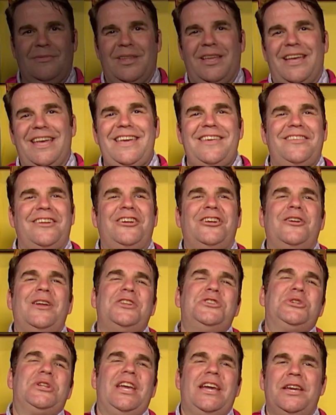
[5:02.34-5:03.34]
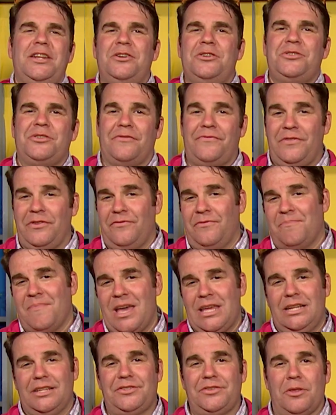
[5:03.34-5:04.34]
Hey there, educators. If you've
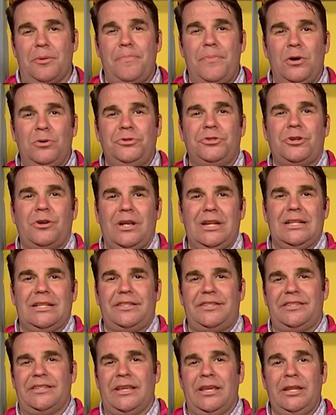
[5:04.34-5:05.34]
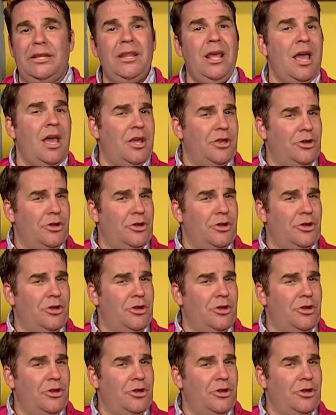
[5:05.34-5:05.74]
made it to the post-credit scene,